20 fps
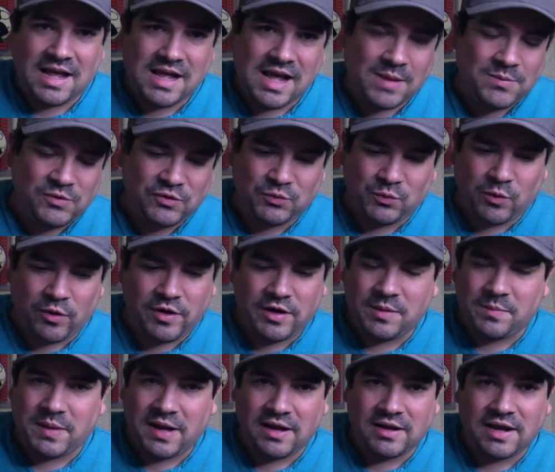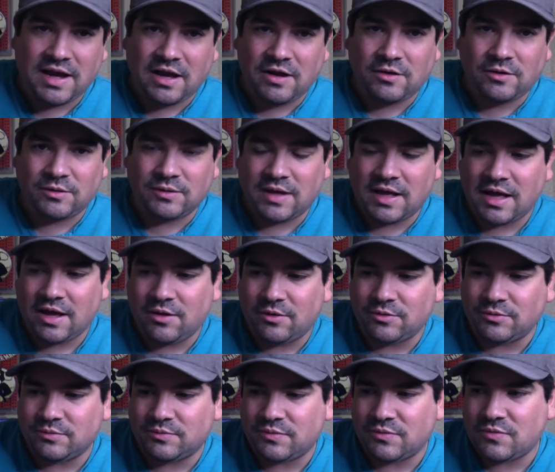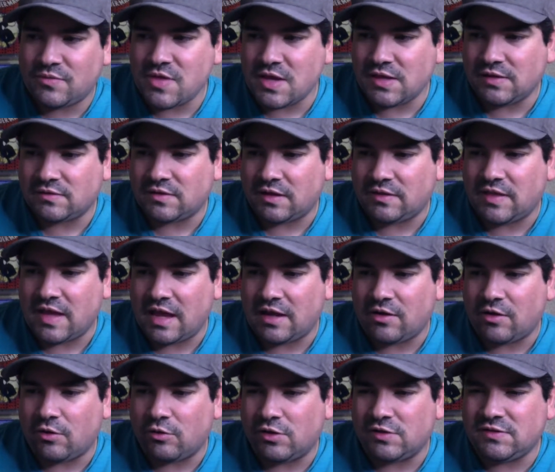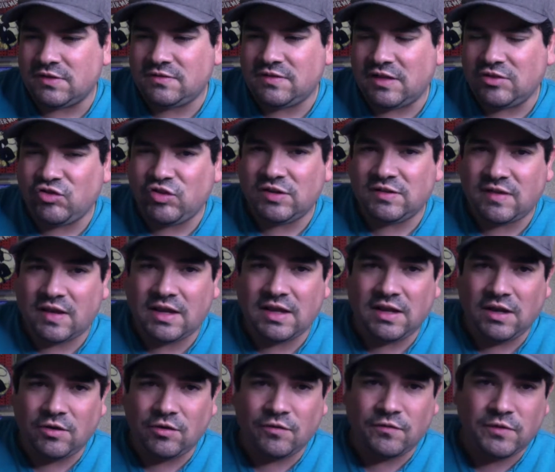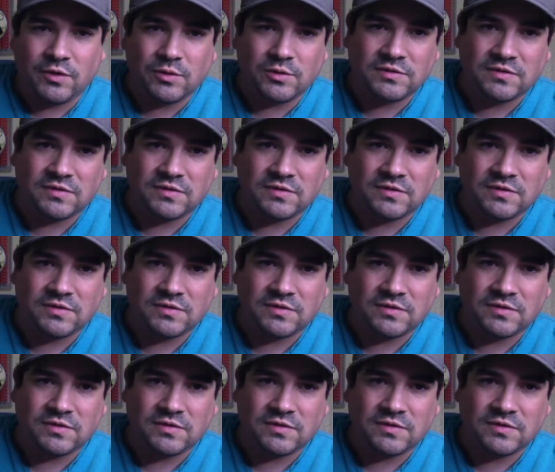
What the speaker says: just worried about how things like that go, because essentially it's like an interview.